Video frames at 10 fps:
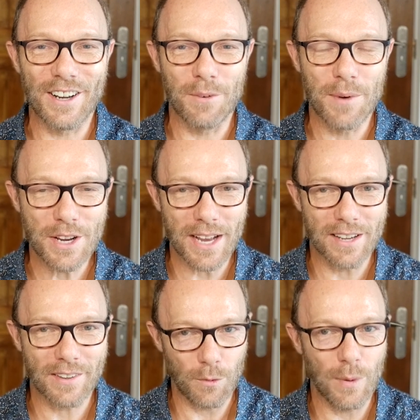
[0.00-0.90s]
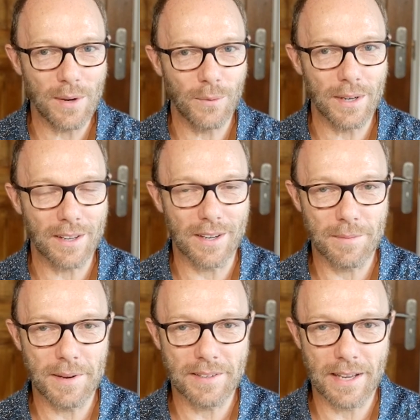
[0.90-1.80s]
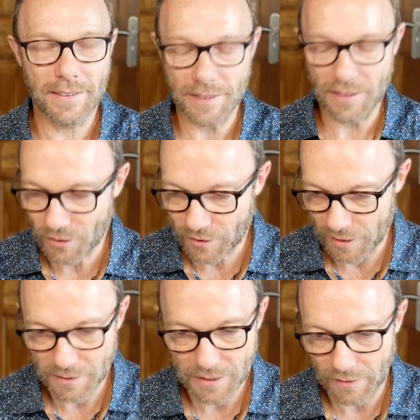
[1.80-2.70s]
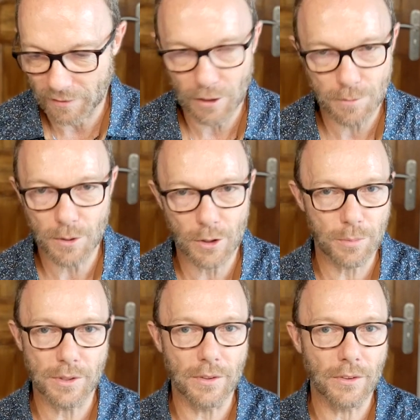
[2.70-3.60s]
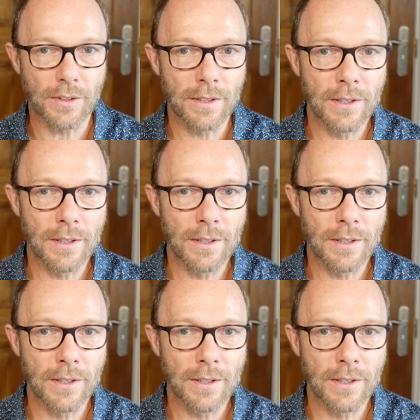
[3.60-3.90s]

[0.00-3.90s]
when you get into that win-win kind of mentality, suddenly there's a load more options.